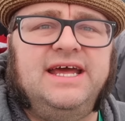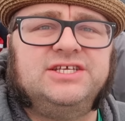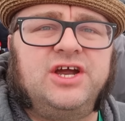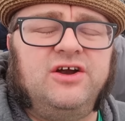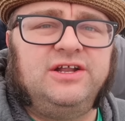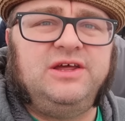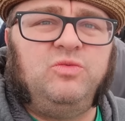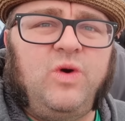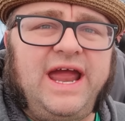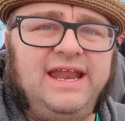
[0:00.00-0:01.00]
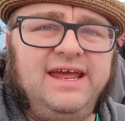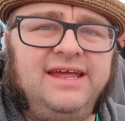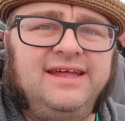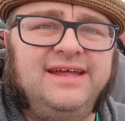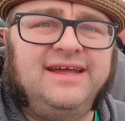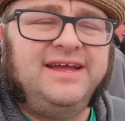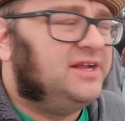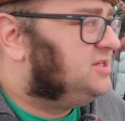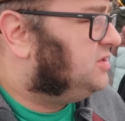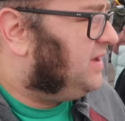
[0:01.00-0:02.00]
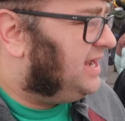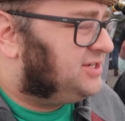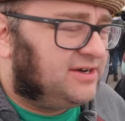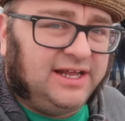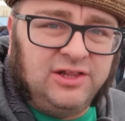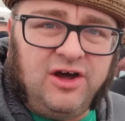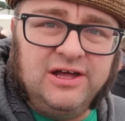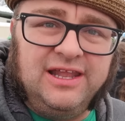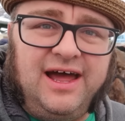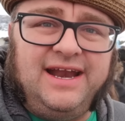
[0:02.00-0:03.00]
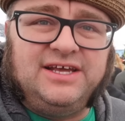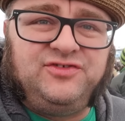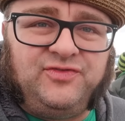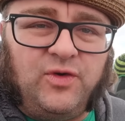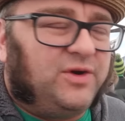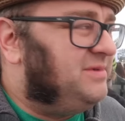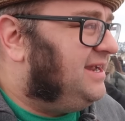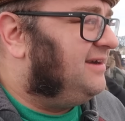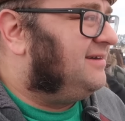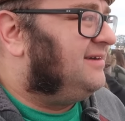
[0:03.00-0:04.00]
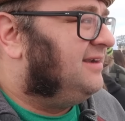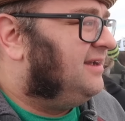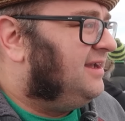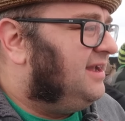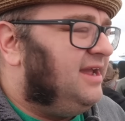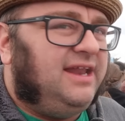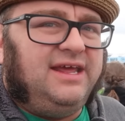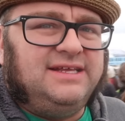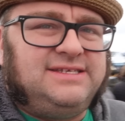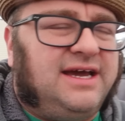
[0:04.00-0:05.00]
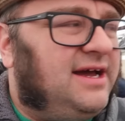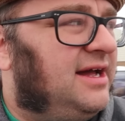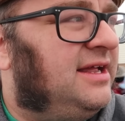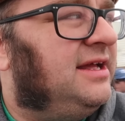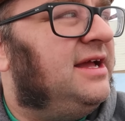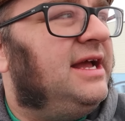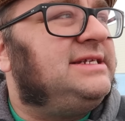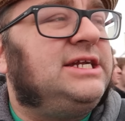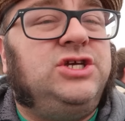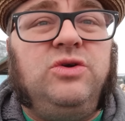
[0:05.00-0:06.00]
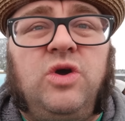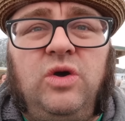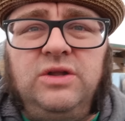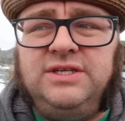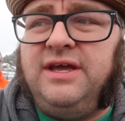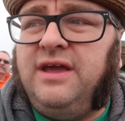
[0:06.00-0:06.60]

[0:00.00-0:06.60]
Days, currently waiting to enter. A long line has formed here. It is, it's not too cold.